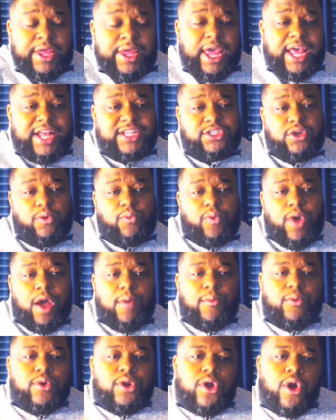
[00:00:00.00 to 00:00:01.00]
And so I'm
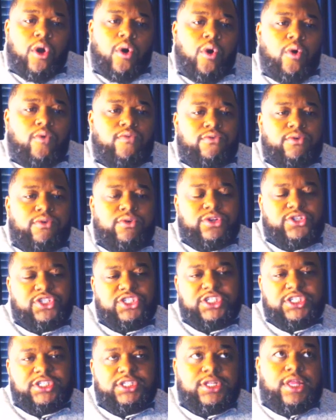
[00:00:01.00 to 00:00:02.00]
going to go over
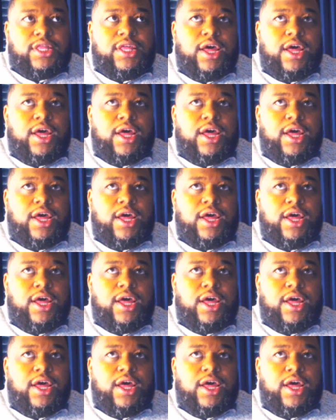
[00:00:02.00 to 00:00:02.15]
just